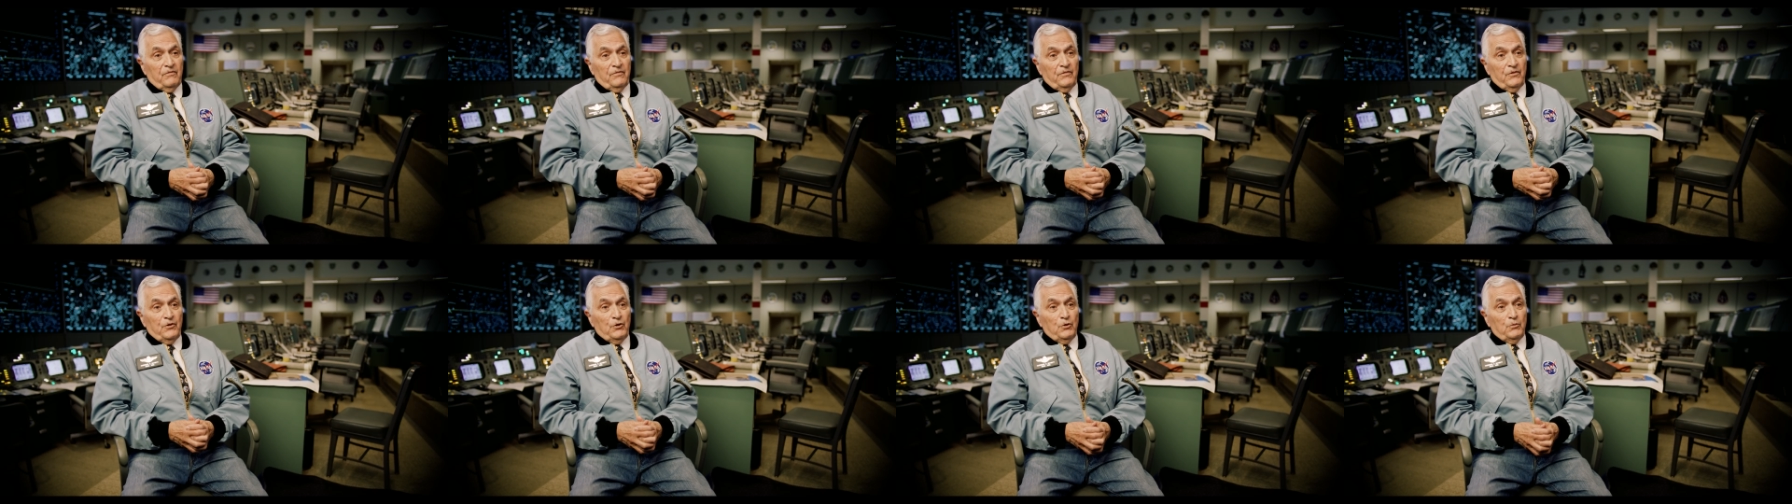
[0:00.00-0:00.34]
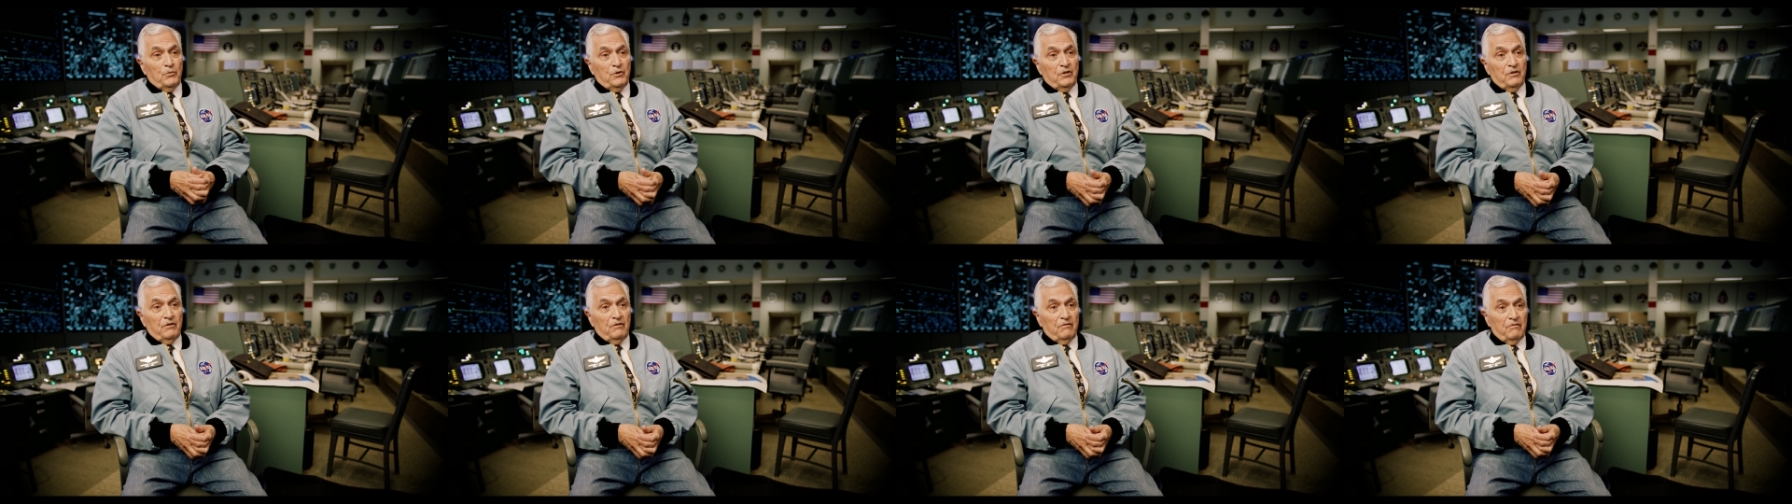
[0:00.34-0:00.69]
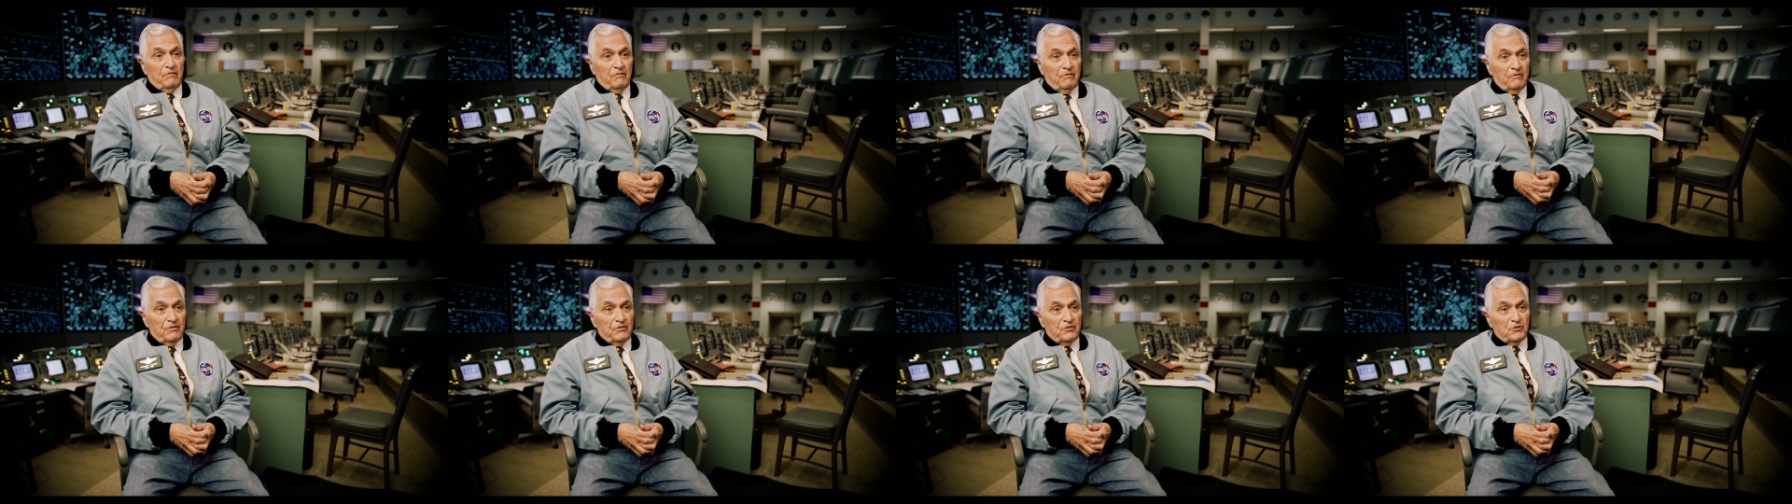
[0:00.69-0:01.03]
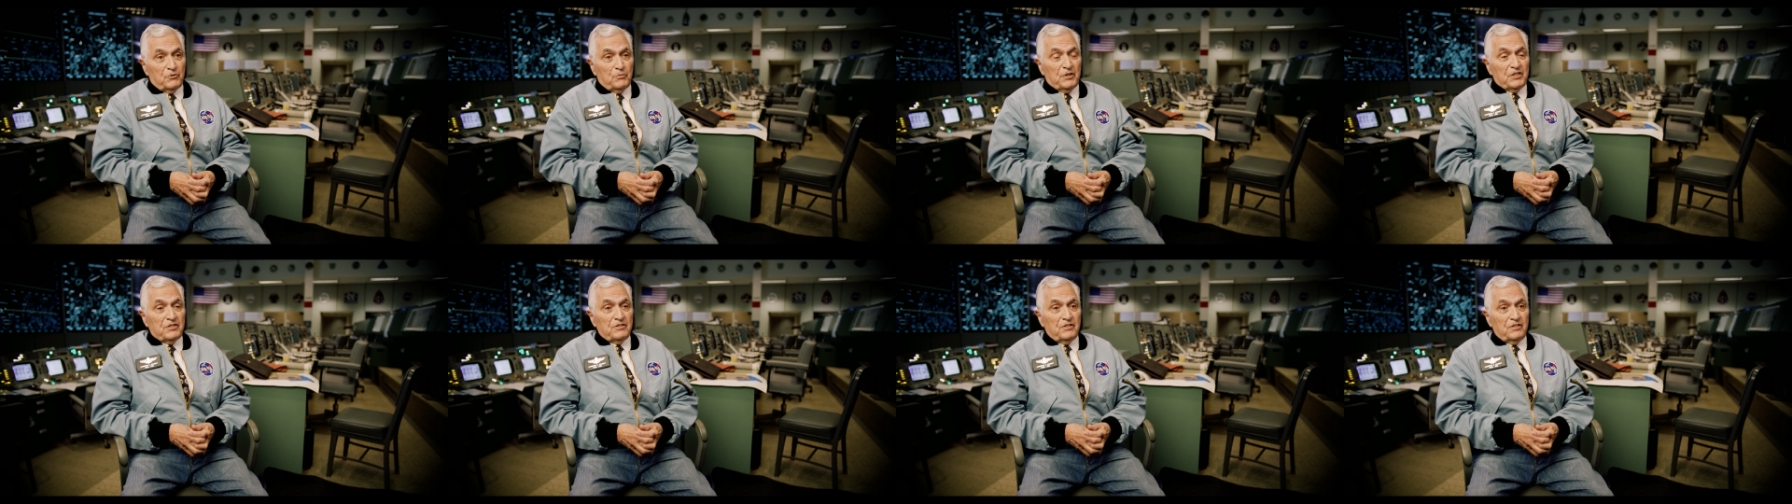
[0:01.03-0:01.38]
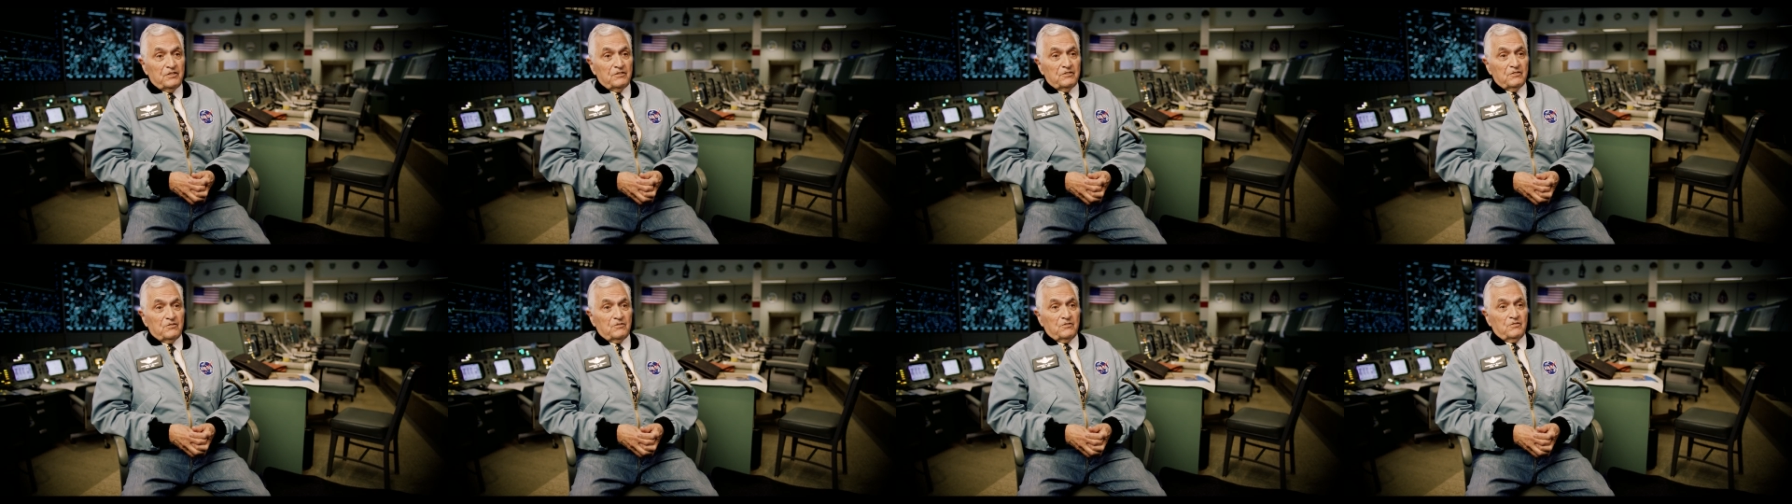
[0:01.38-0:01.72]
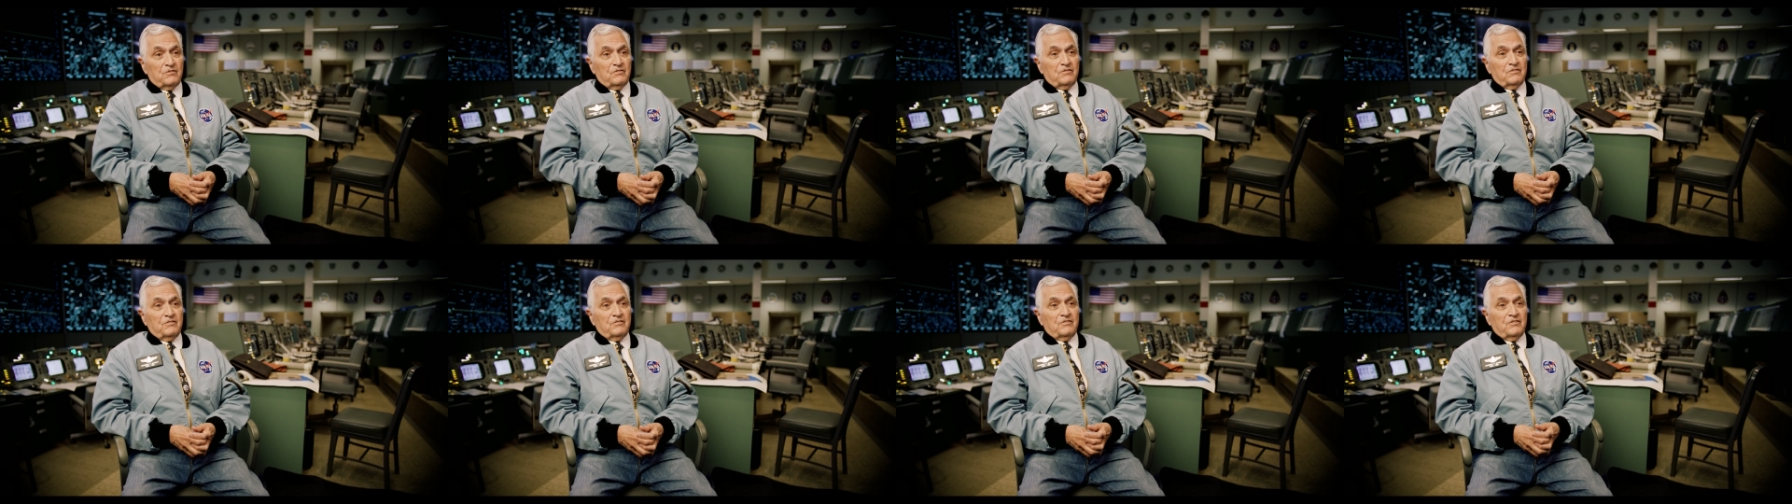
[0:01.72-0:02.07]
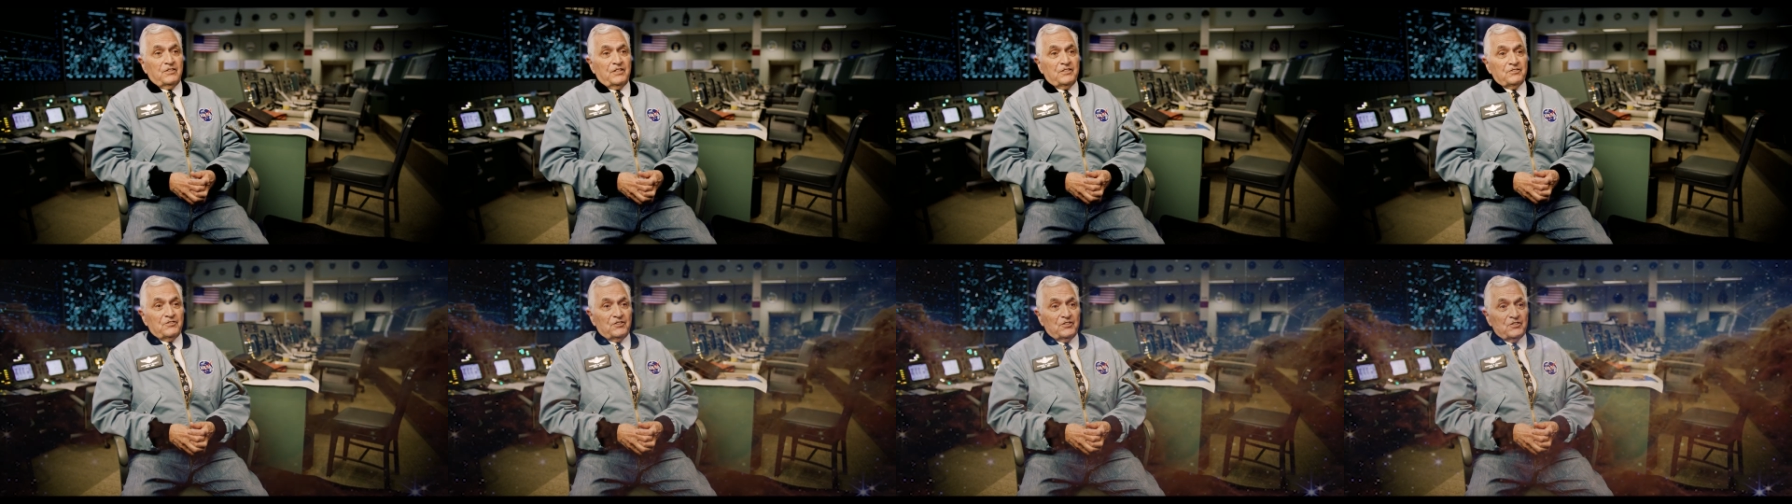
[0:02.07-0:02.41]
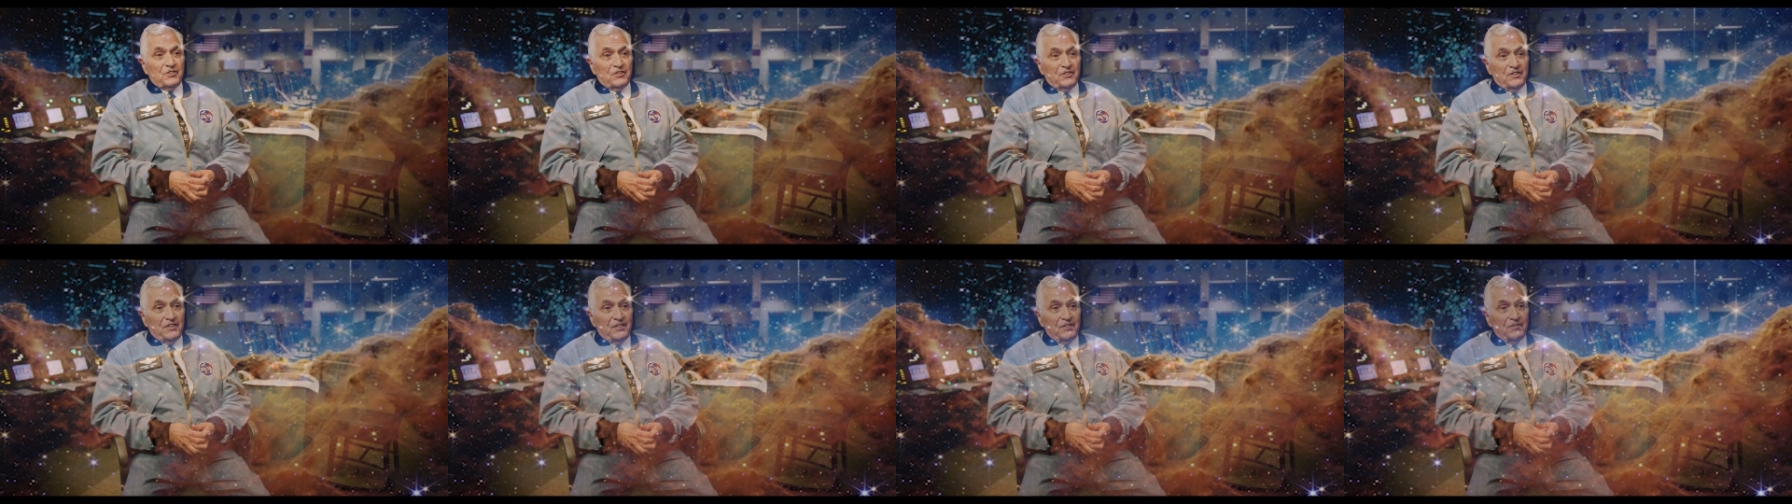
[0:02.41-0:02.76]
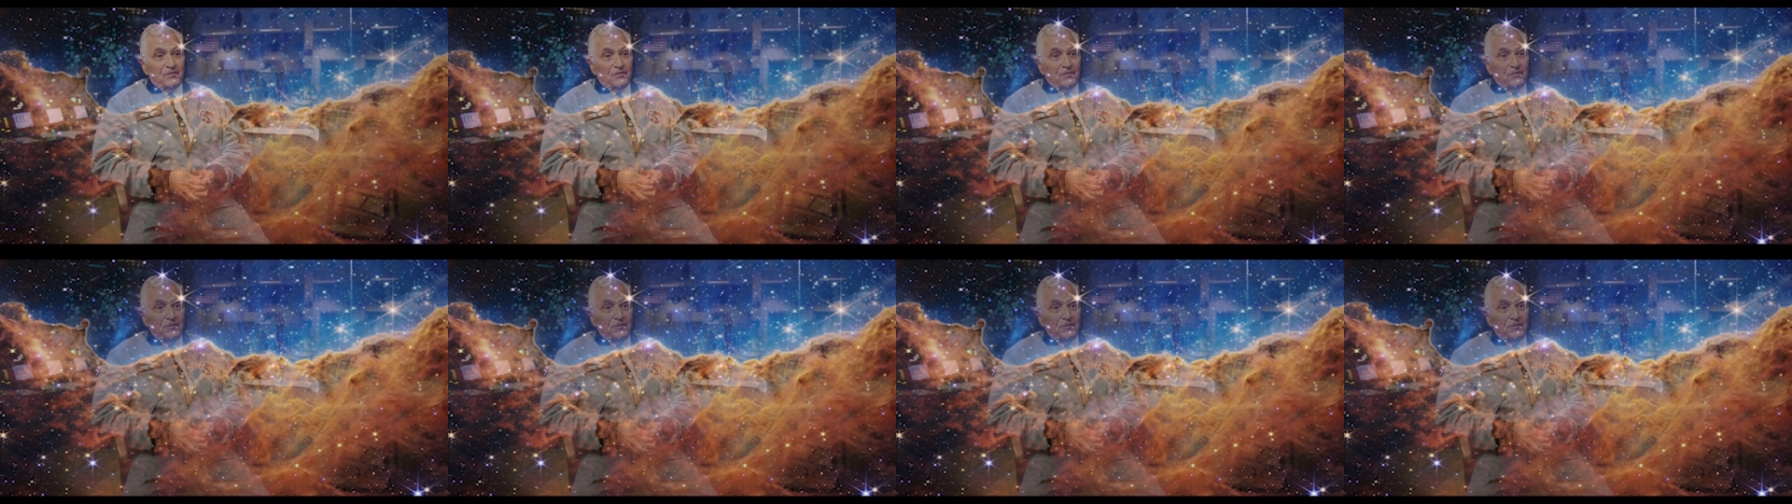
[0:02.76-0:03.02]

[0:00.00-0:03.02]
human species transition into